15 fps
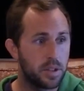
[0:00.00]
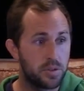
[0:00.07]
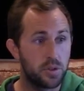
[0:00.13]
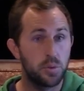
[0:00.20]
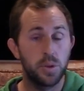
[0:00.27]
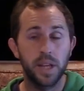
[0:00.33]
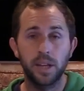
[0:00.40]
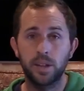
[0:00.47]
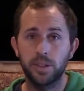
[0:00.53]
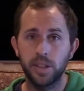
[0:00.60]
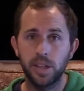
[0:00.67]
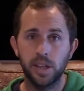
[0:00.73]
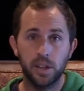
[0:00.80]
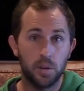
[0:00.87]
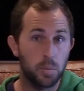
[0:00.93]
a two-day
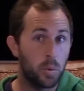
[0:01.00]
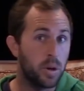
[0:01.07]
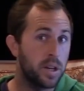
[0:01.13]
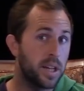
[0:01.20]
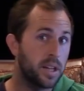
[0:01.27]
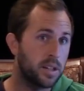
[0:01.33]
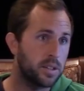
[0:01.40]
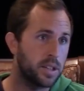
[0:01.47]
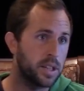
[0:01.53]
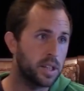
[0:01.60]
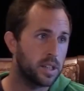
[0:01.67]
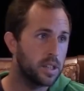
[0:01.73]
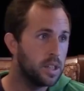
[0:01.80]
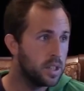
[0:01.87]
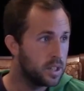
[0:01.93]
clinic, a one-day
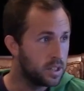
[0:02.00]
clinic.